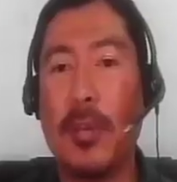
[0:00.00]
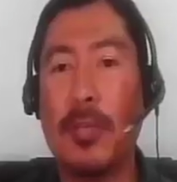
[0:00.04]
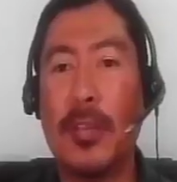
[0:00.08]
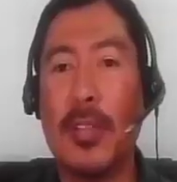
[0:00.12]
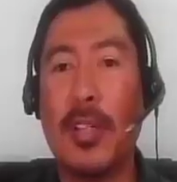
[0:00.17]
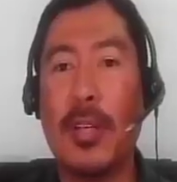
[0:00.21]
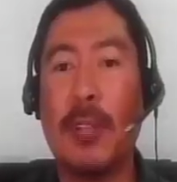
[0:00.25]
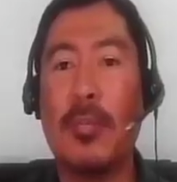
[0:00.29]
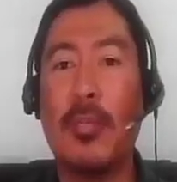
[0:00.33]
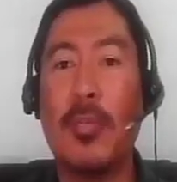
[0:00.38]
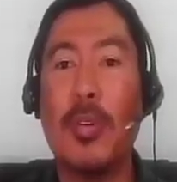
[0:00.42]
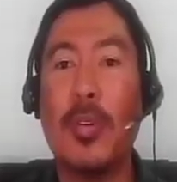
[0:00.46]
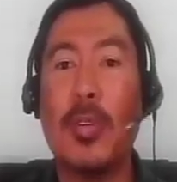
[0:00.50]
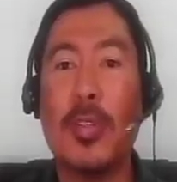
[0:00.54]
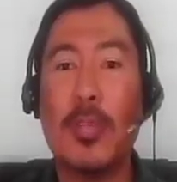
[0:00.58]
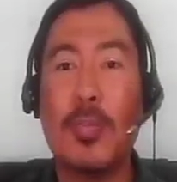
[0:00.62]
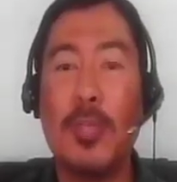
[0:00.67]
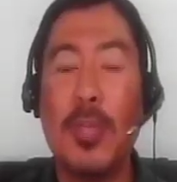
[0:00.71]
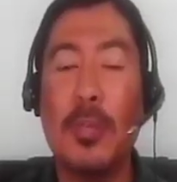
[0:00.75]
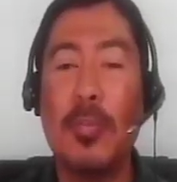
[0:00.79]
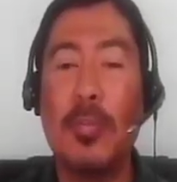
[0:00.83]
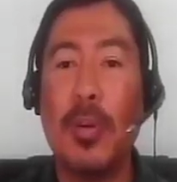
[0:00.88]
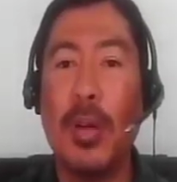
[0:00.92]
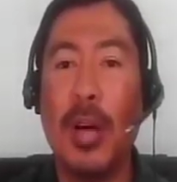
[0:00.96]
that most
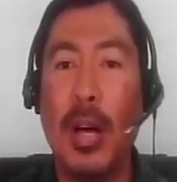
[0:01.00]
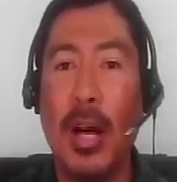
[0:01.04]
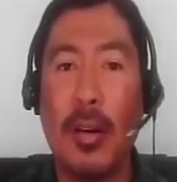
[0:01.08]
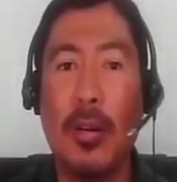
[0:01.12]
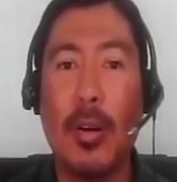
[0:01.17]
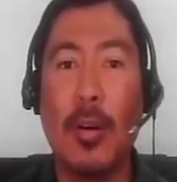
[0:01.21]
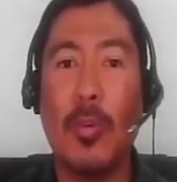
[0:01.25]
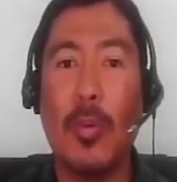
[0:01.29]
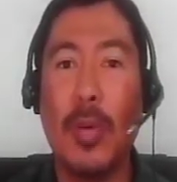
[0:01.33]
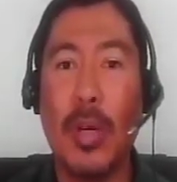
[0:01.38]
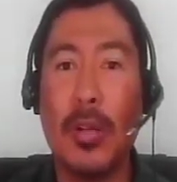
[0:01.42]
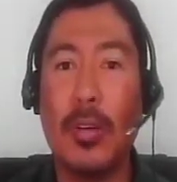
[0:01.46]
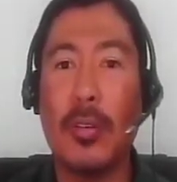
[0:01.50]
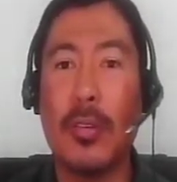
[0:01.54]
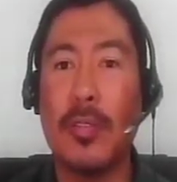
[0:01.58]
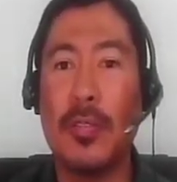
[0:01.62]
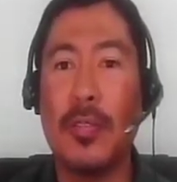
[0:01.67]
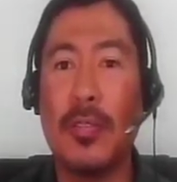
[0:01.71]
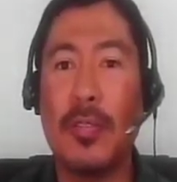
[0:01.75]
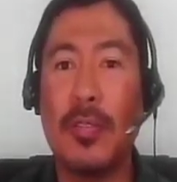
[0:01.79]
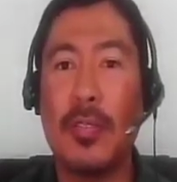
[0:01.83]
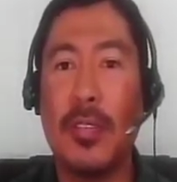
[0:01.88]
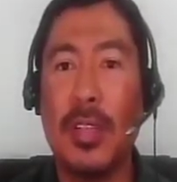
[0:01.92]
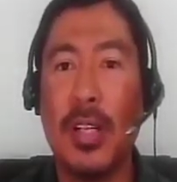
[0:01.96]
people are aware of.
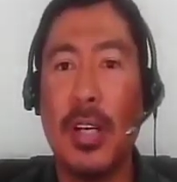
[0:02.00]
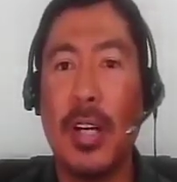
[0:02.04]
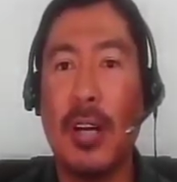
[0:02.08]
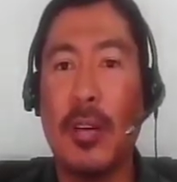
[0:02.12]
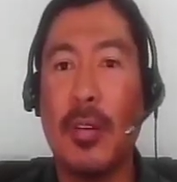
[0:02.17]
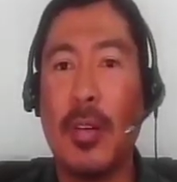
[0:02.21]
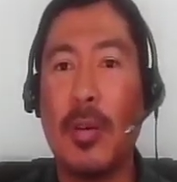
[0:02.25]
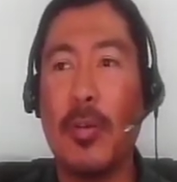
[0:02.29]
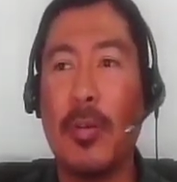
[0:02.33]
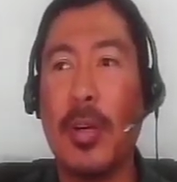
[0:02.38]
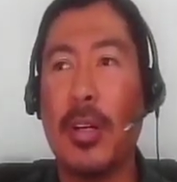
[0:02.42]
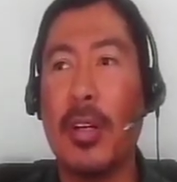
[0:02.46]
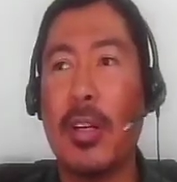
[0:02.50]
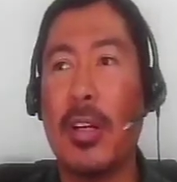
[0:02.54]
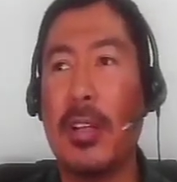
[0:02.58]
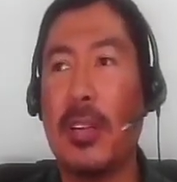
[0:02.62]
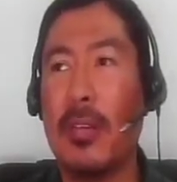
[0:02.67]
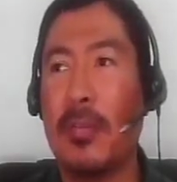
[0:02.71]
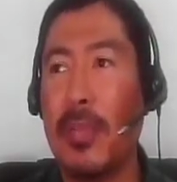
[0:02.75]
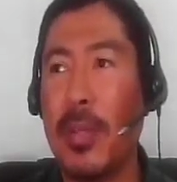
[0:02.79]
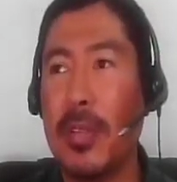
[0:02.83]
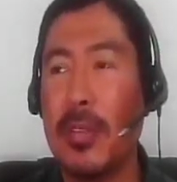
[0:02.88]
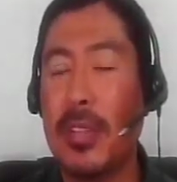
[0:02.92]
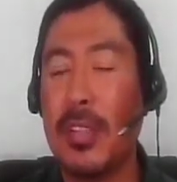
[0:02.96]
They are aware that
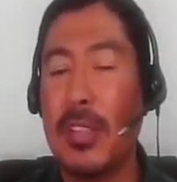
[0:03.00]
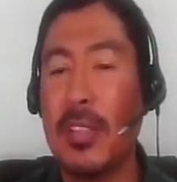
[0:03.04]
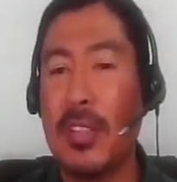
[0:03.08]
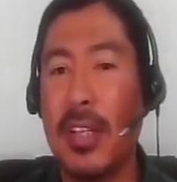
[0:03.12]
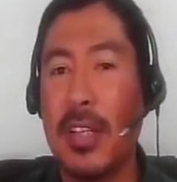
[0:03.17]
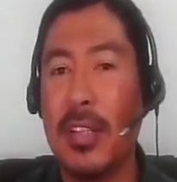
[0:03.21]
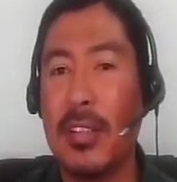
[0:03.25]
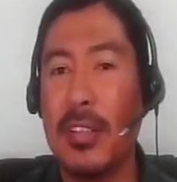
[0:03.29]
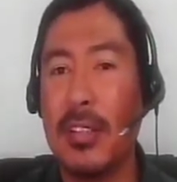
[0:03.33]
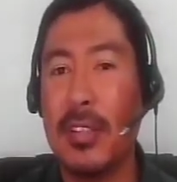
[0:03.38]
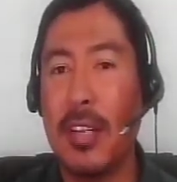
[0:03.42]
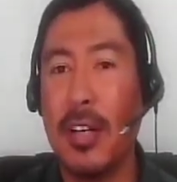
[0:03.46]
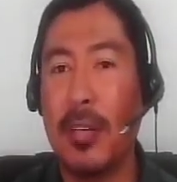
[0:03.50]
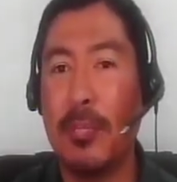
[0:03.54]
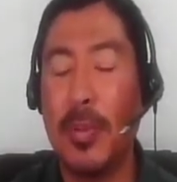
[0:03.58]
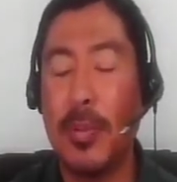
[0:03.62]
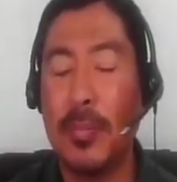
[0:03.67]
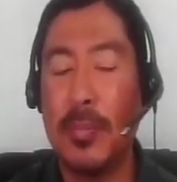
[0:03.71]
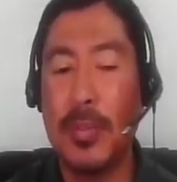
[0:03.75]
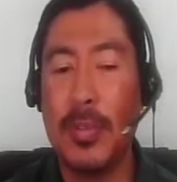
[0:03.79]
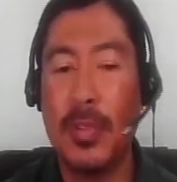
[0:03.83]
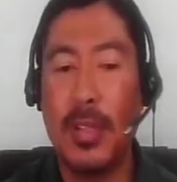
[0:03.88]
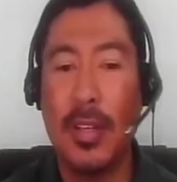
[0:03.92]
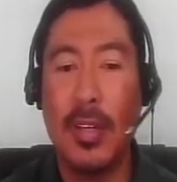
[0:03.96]
pesticides are
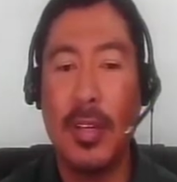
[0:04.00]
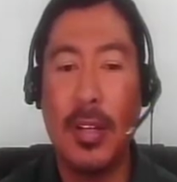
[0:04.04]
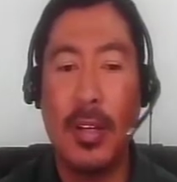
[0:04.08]
POPs,